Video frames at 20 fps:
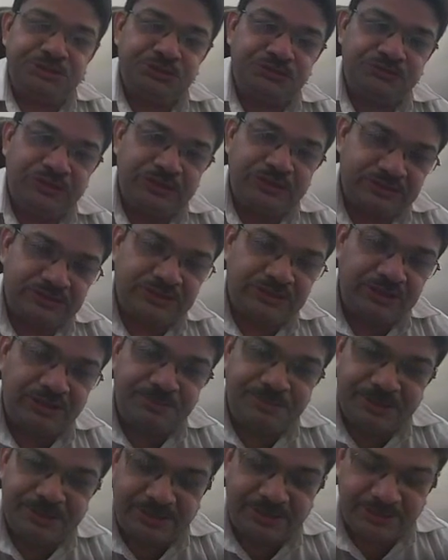with steel
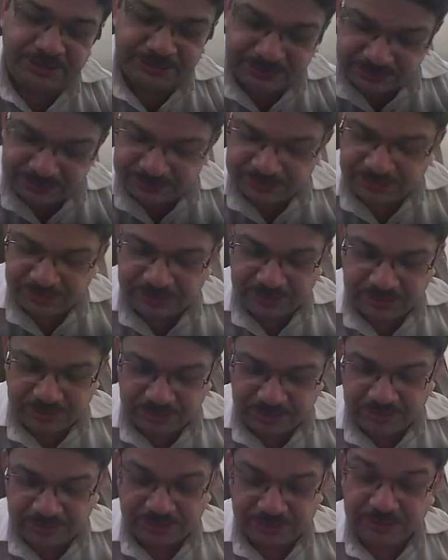buildings
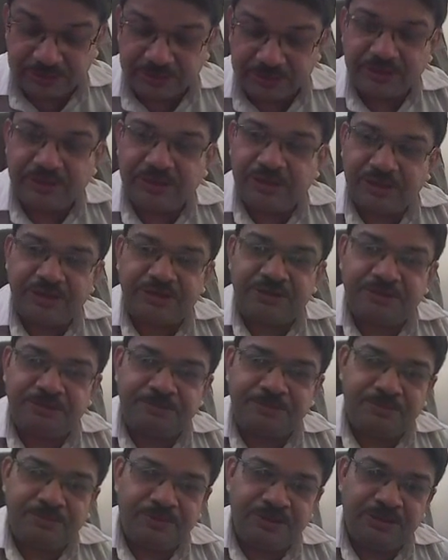later
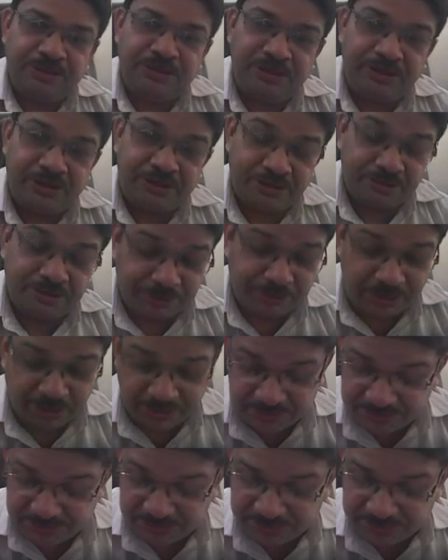in the later part,